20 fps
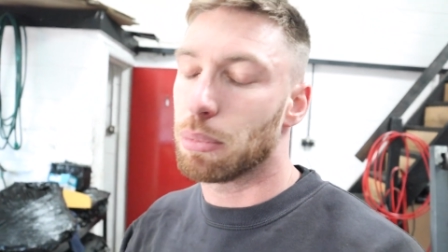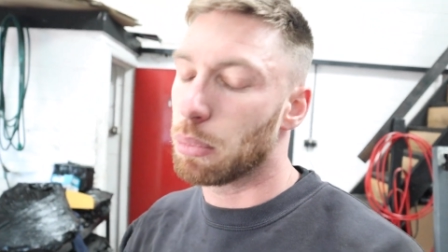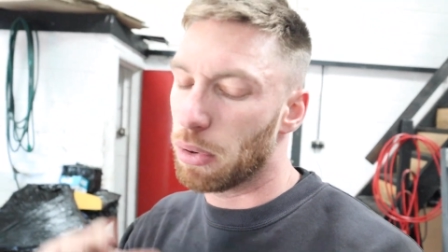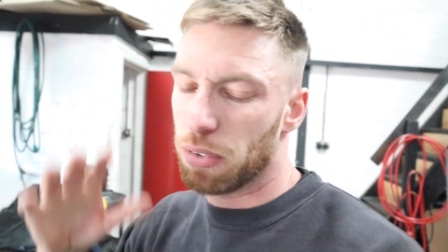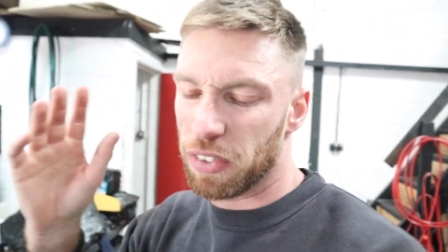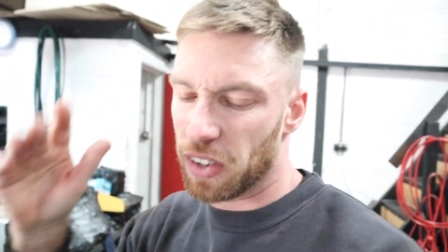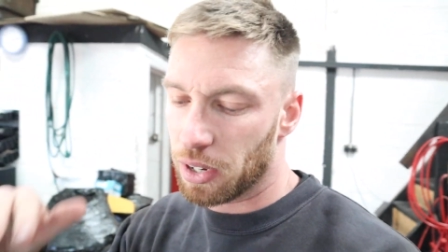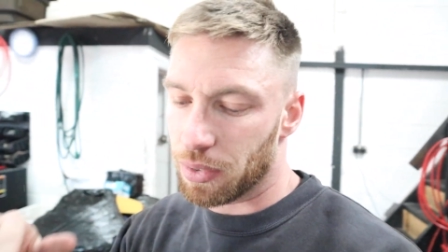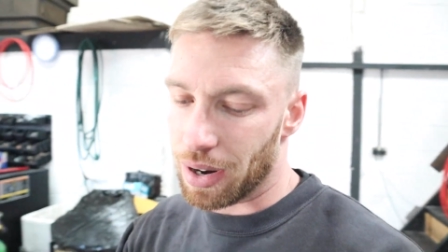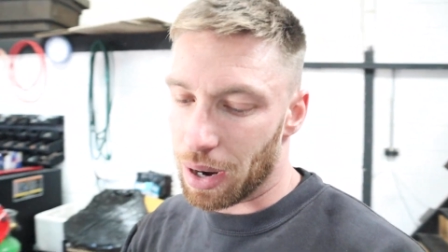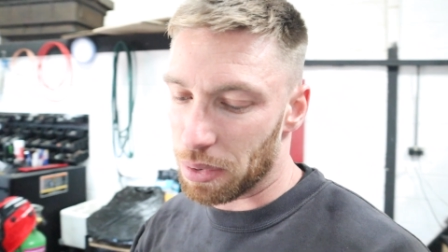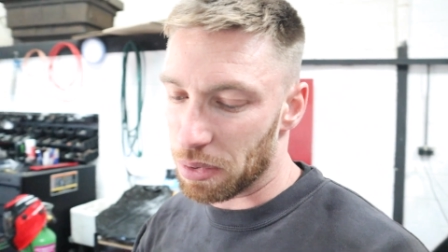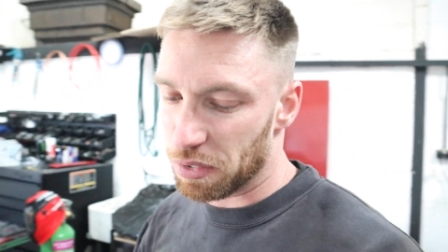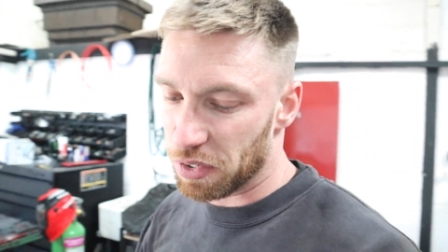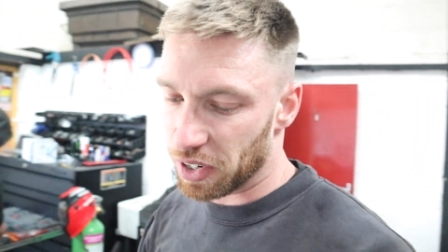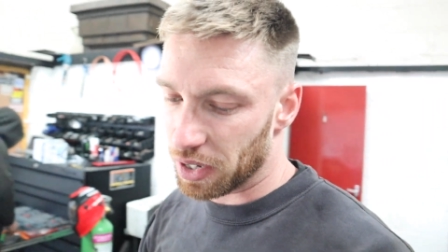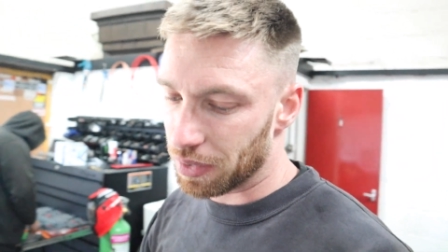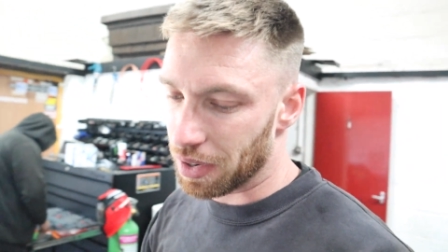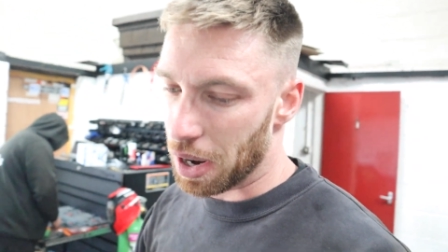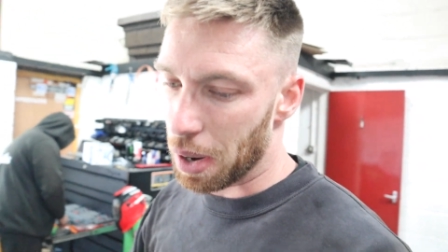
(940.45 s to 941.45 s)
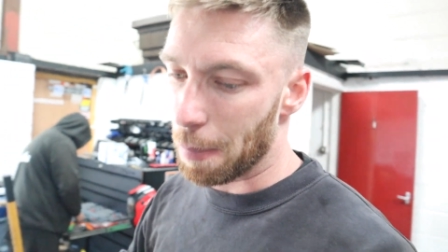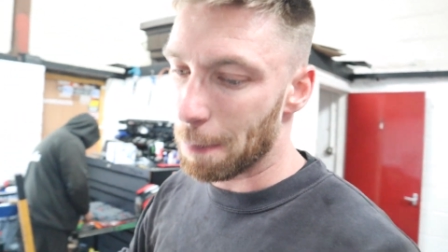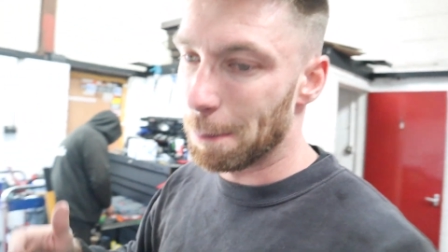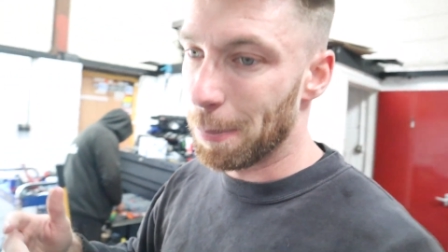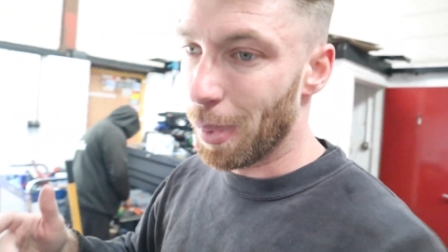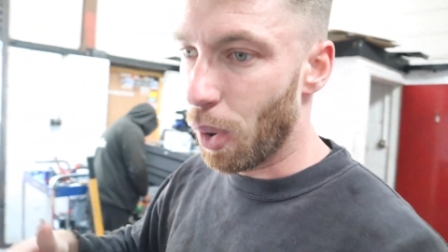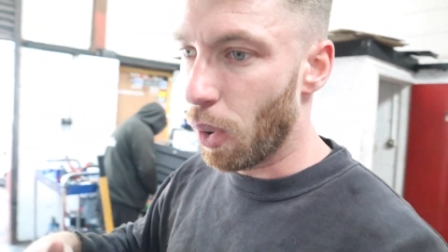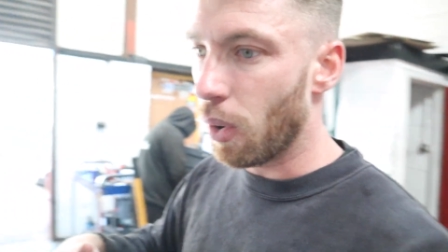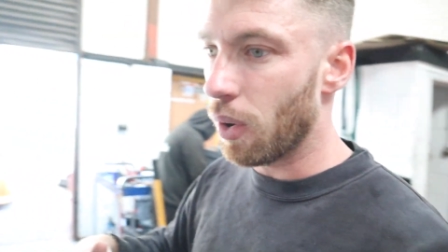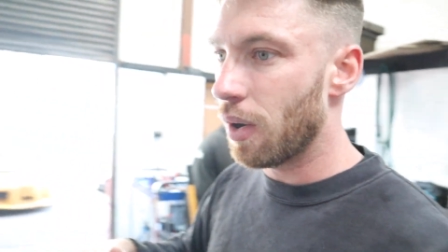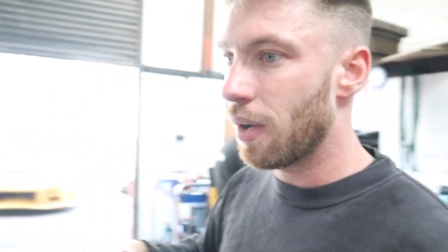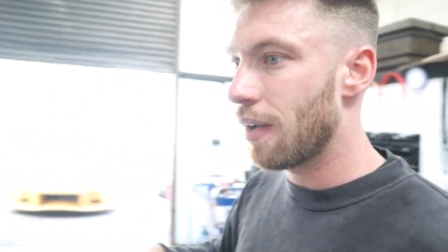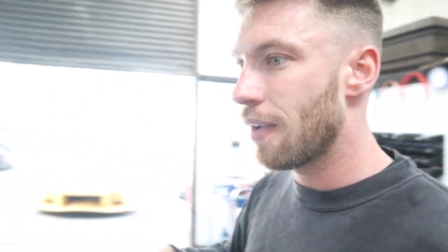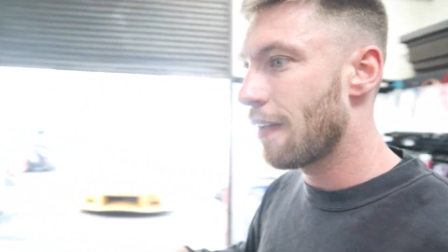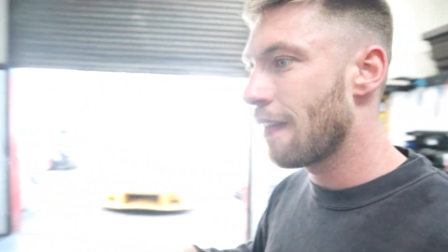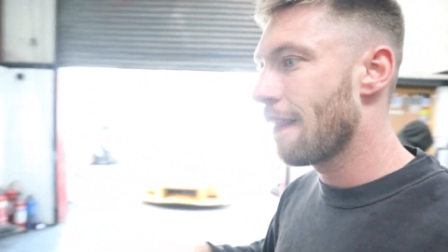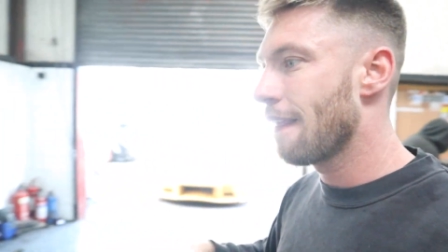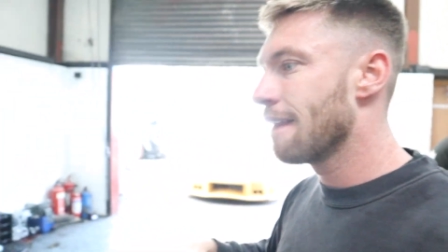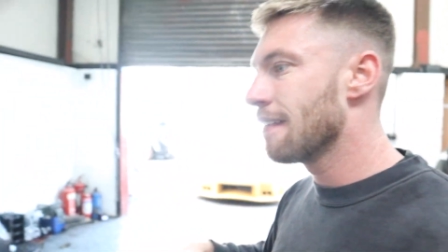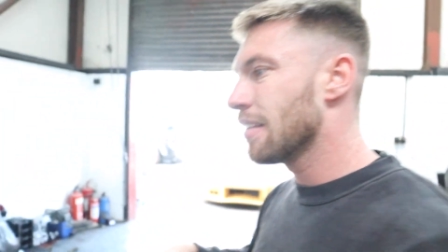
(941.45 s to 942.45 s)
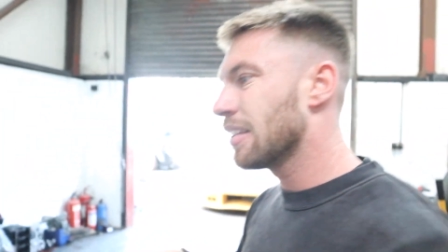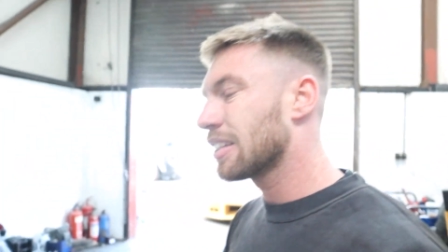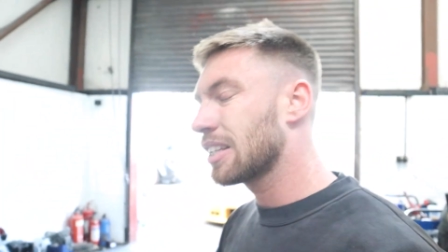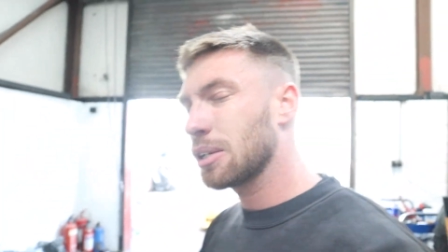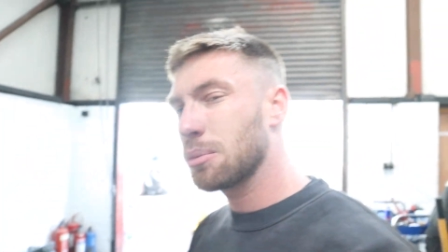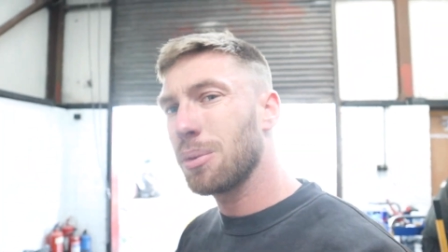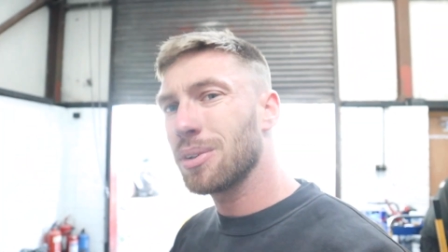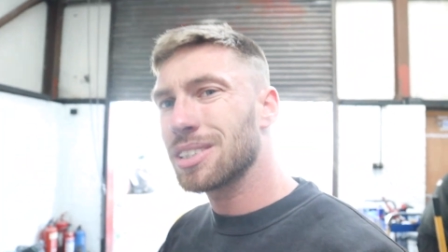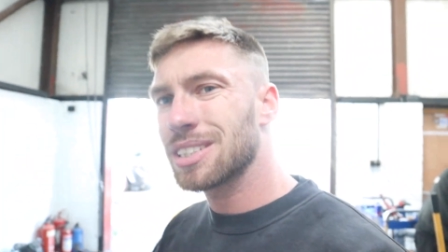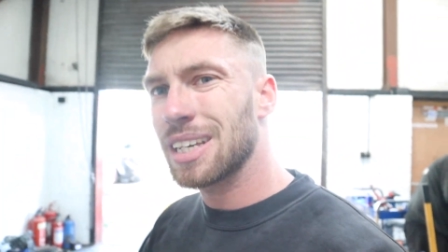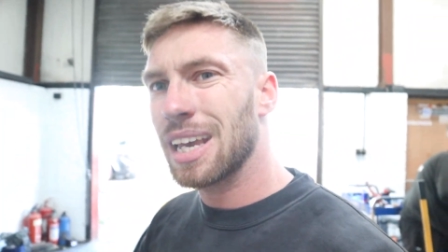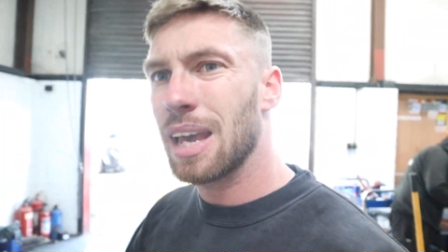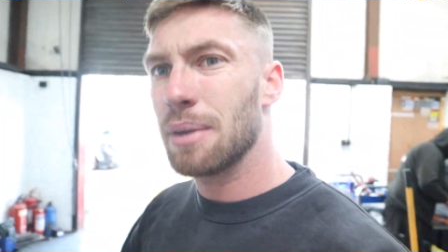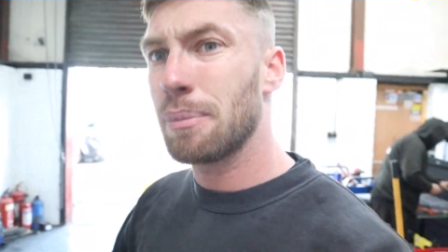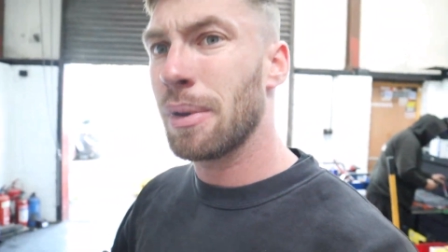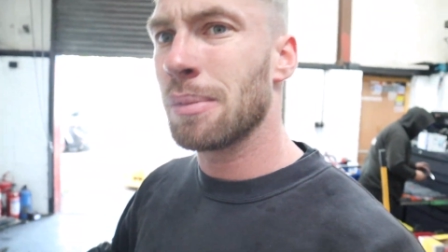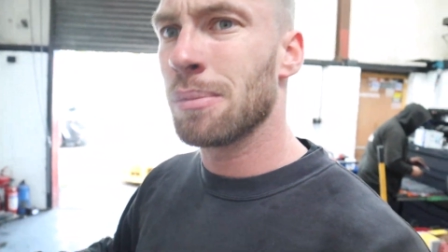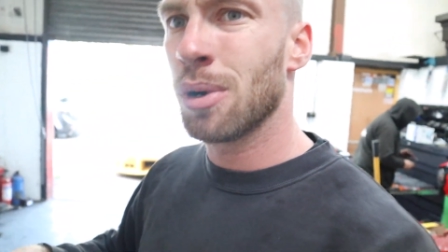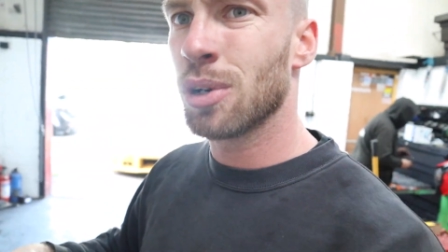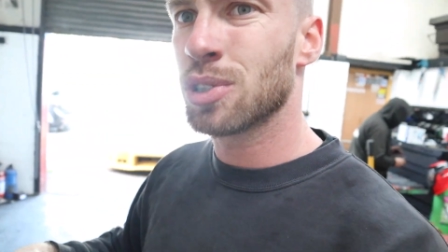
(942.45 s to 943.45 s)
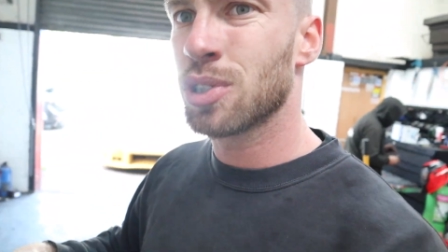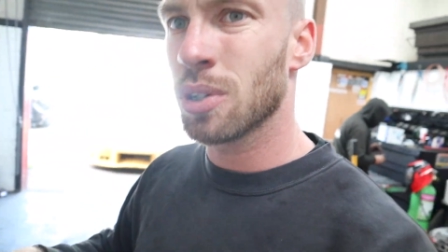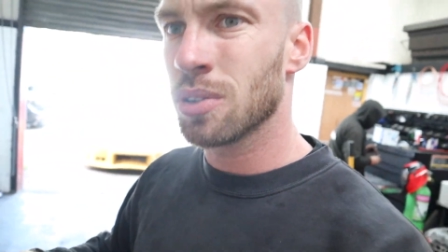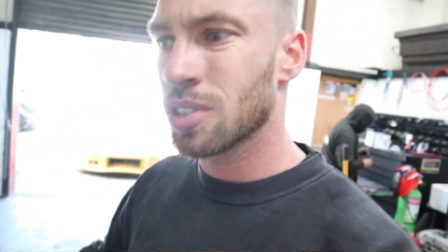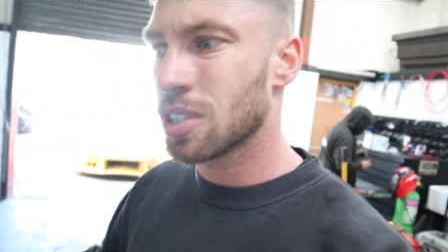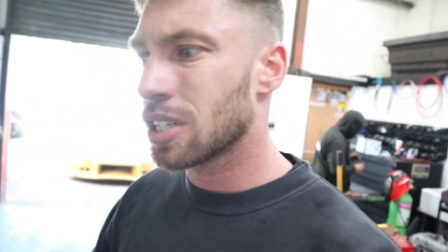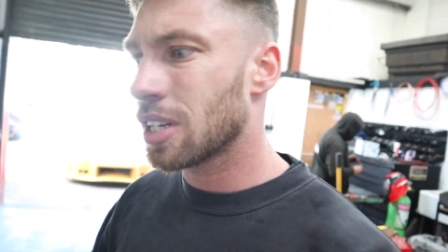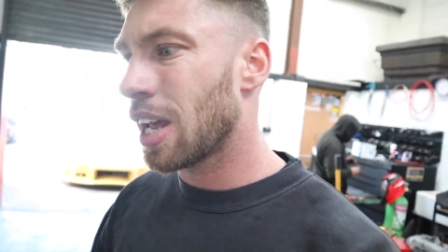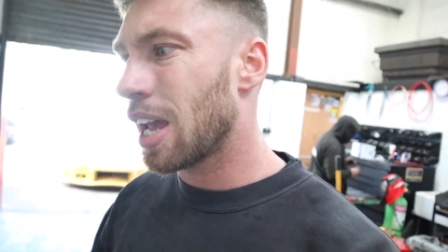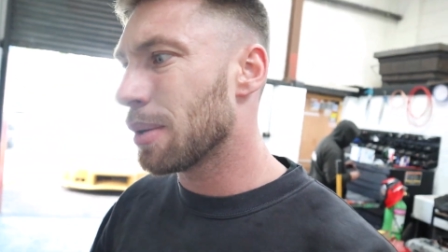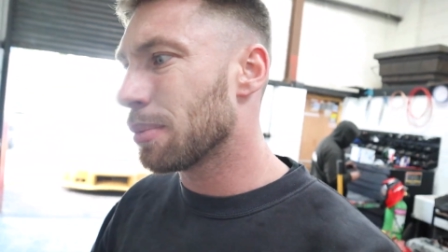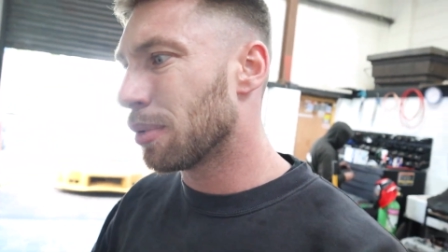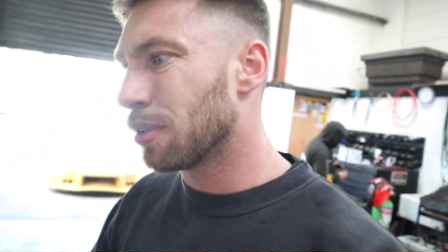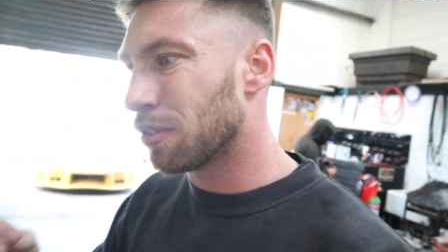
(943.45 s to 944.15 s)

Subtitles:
We'll figure it out. But did want to get a bit more done today, but